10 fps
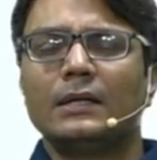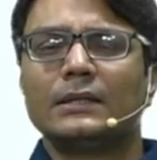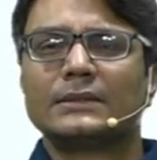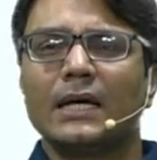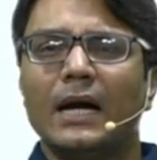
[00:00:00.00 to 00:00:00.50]

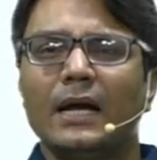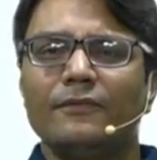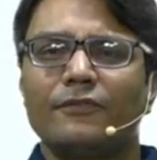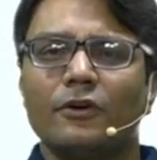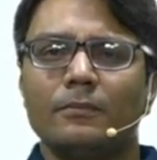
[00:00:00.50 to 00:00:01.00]
Sir, I
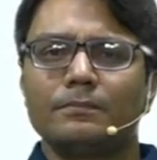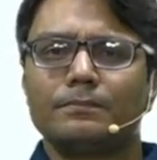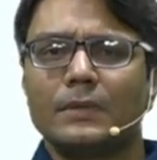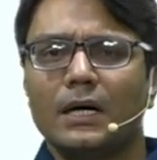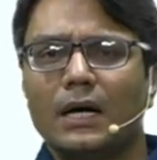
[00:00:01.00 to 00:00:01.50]
am from,
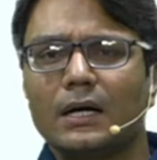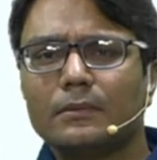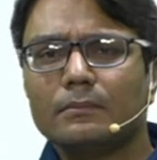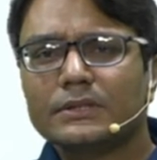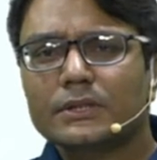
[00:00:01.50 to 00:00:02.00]

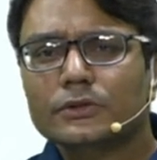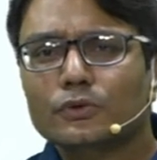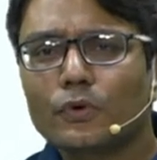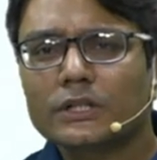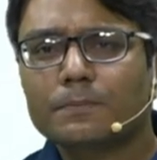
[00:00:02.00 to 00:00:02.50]
Mr.
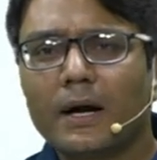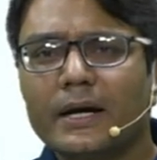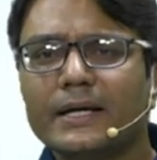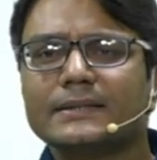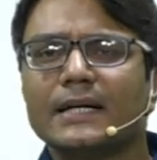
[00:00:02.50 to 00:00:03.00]
Suraj
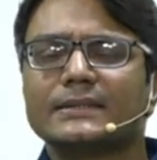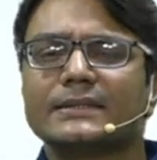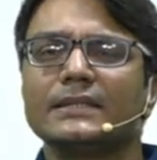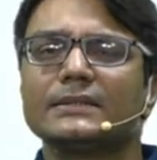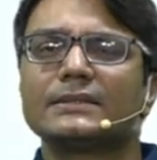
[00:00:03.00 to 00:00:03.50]
Pandey is
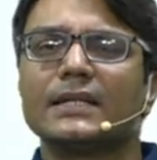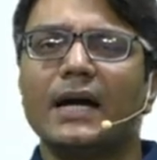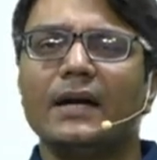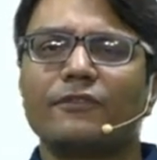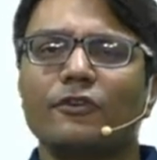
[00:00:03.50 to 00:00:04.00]
asking, sir,
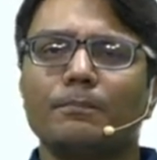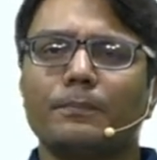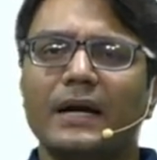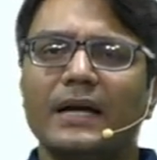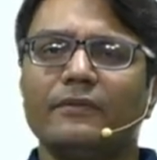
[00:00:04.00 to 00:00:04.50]
I am from
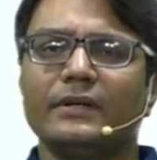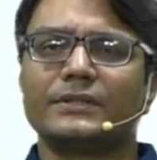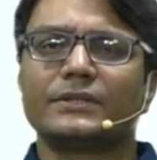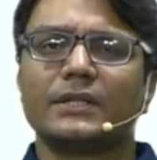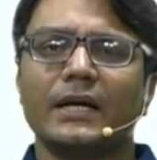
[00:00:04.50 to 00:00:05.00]

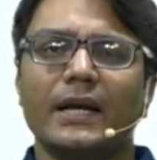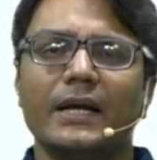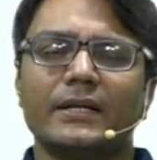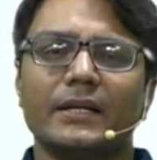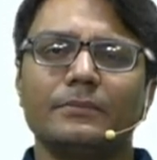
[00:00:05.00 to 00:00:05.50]
private. Can I
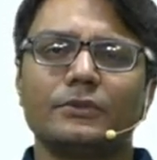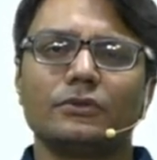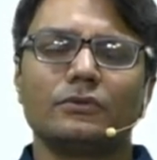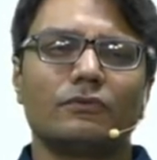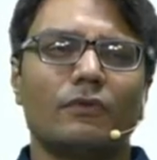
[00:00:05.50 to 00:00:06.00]
attempt to?
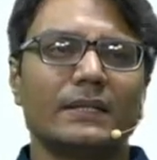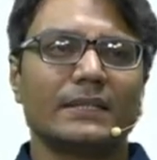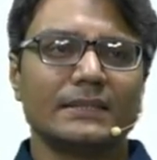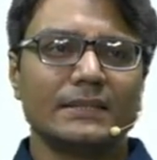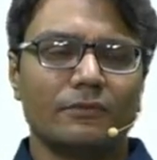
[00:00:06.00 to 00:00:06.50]
What
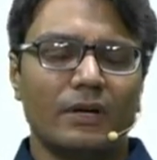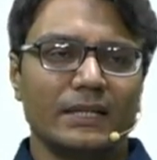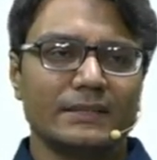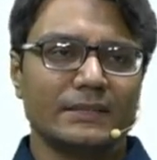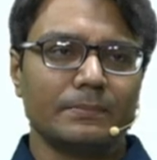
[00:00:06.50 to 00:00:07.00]
does
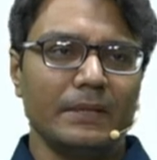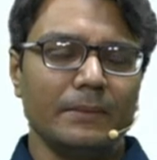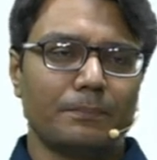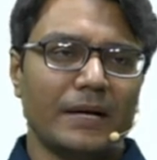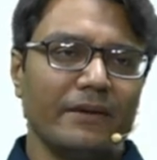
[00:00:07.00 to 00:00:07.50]
it
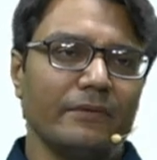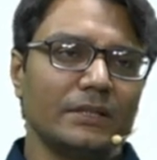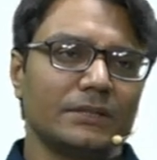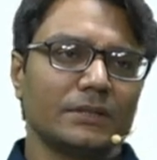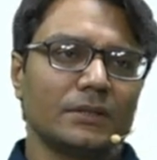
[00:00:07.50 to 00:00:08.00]
mean,
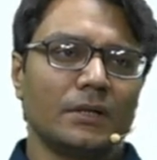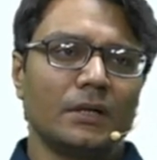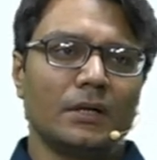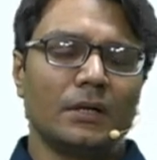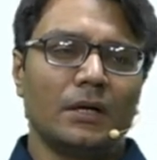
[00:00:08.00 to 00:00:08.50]
private?
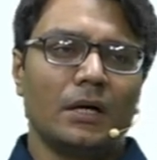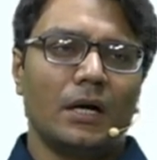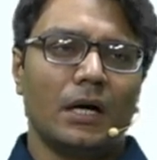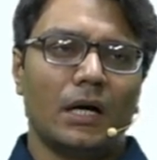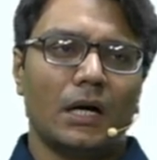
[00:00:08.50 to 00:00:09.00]

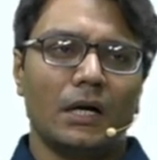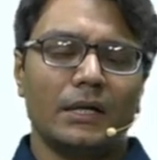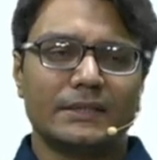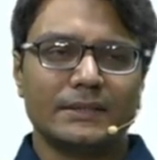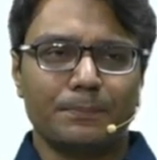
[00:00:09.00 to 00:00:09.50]

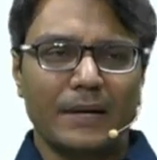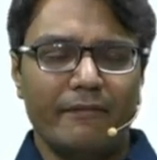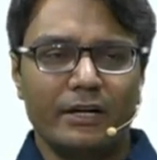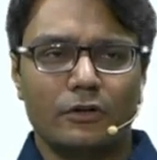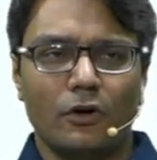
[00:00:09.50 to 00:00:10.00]
It's a
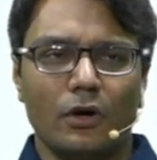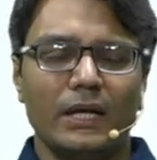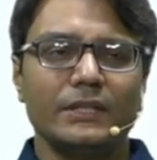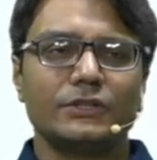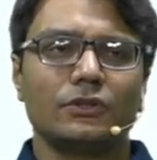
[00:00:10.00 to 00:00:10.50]
private
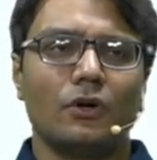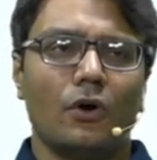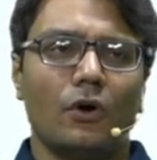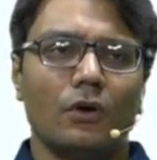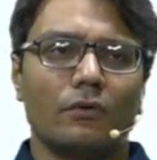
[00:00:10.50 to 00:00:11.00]
college,
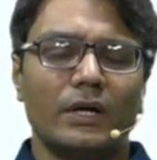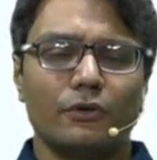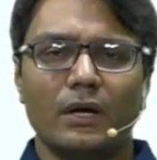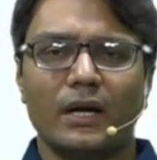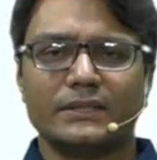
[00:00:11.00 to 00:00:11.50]
or what
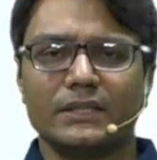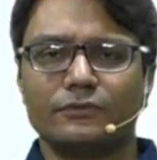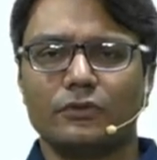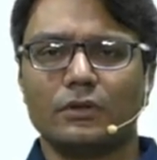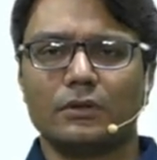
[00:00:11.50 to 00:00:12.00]
you are asking
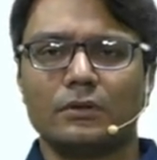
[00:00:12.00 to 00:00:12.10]
for?